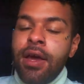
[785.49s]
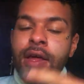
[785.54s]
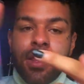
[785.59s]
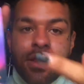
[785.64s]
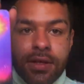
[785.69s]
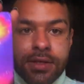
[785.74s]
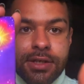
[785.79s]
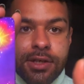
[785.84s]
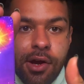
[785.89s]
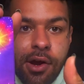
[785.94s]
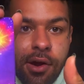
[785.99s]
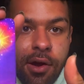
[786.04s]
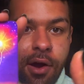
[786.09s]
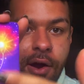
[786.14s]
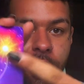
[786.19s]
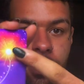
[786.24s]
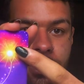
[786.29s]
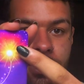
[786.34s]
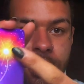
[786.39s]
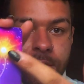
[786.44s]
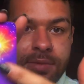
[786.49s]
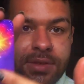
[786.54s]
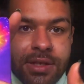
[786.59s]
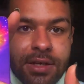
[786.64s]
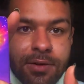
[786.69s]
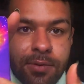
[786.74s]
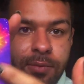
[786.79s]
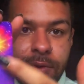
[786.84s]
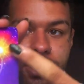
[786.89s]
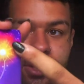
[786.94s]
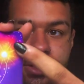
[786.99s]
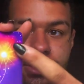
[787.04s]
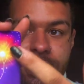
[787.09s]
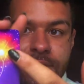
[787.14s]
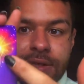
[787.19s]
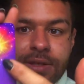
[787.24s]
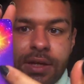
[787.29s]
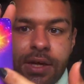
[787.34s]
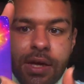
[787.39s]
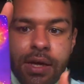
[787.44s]
The Star card comes in where it's
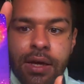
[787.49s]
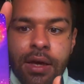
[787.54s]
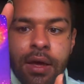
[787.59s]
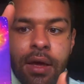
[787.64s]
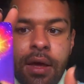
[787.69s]
just like,